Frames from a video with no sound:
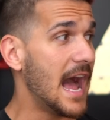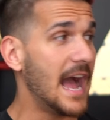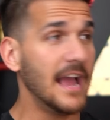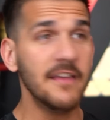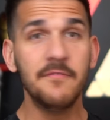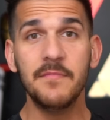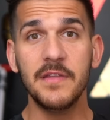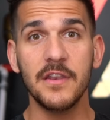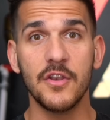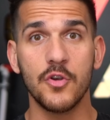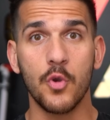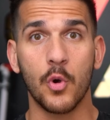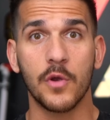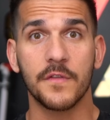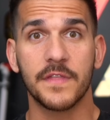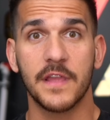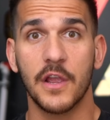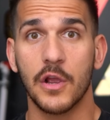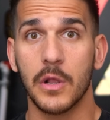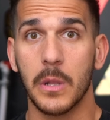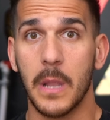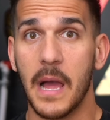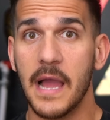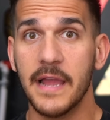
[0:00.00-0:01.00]
I've been in North
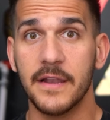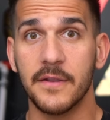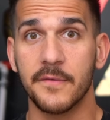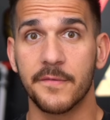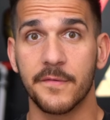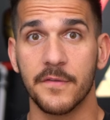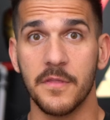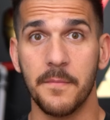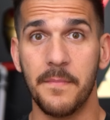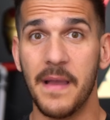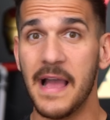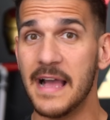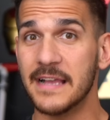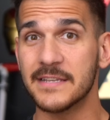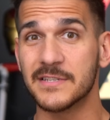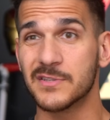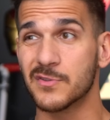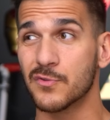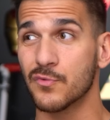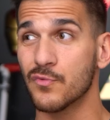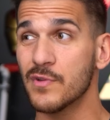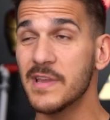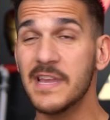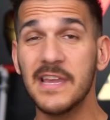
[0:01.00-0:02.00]
Carolina for the past
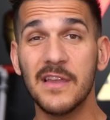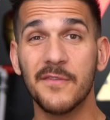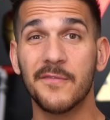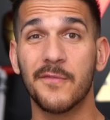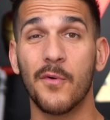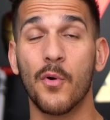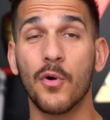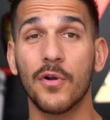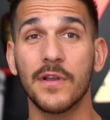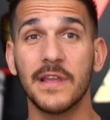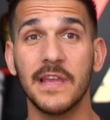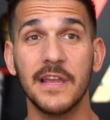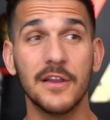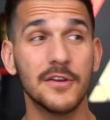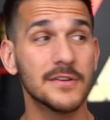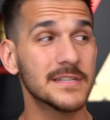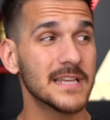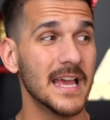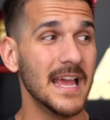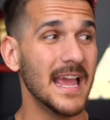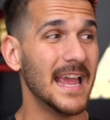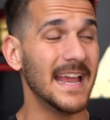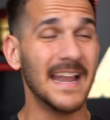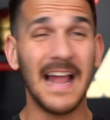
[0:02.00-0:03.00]
three, four years,
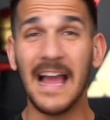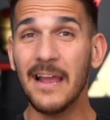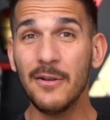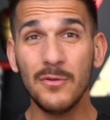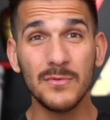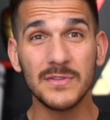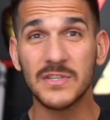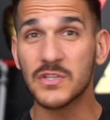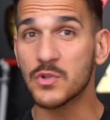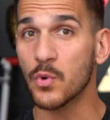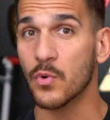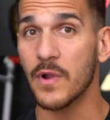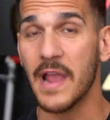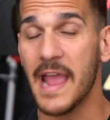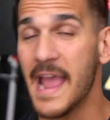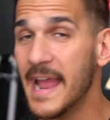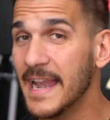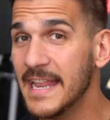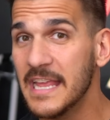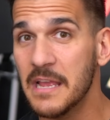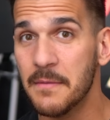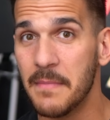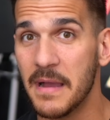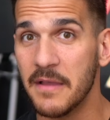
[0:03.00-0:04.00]
and I don't store
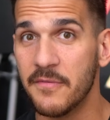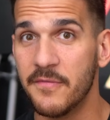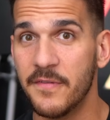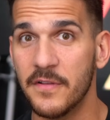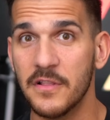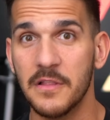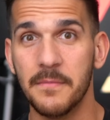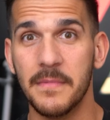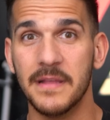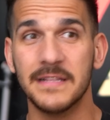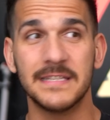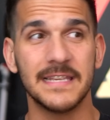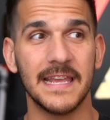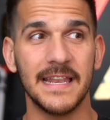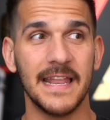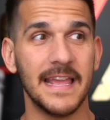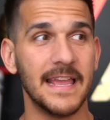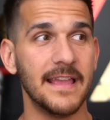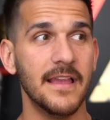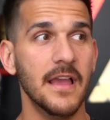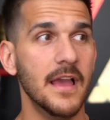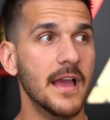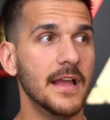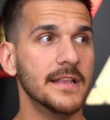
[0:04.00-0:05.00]
any of my filaments in
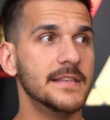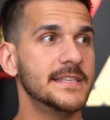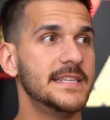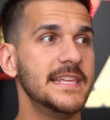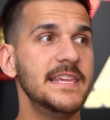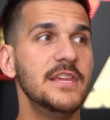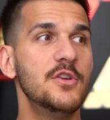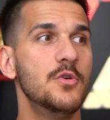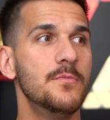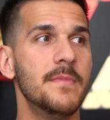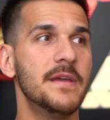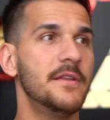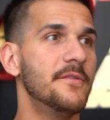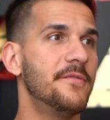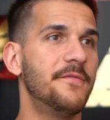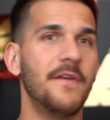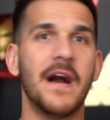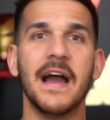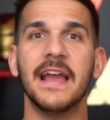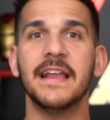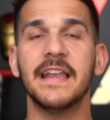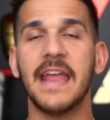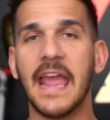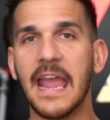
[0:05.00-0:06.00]
a
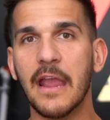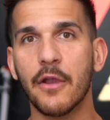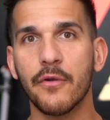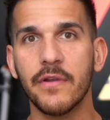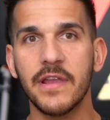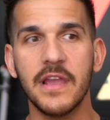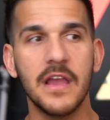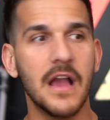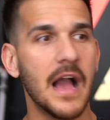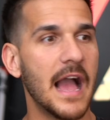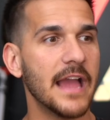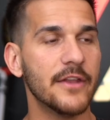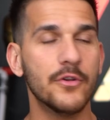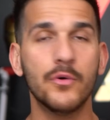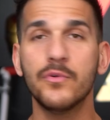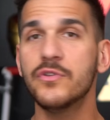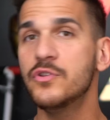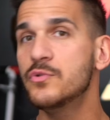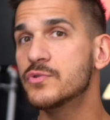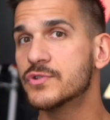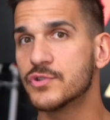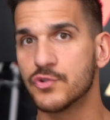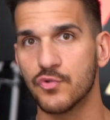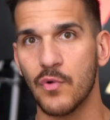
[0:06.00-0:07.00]
dehumidified area. I don't
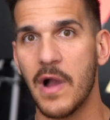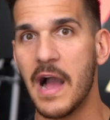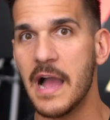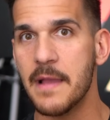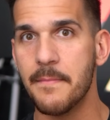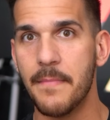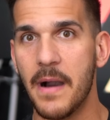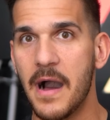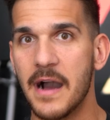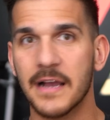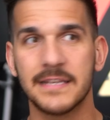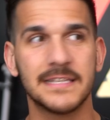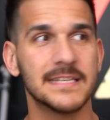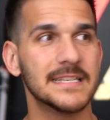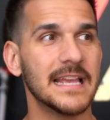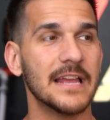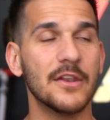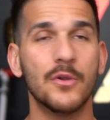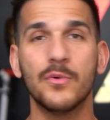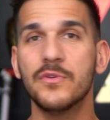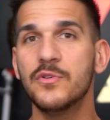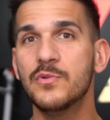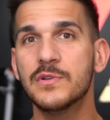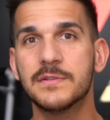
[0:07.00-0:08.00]
use dry boxes. I
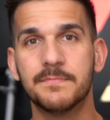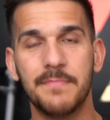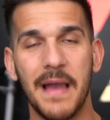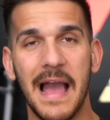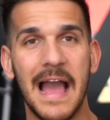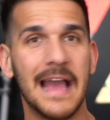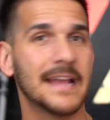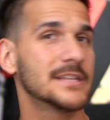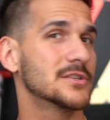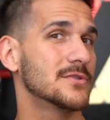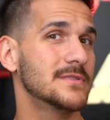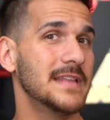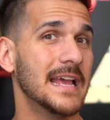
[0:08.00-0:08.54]
don't use bags or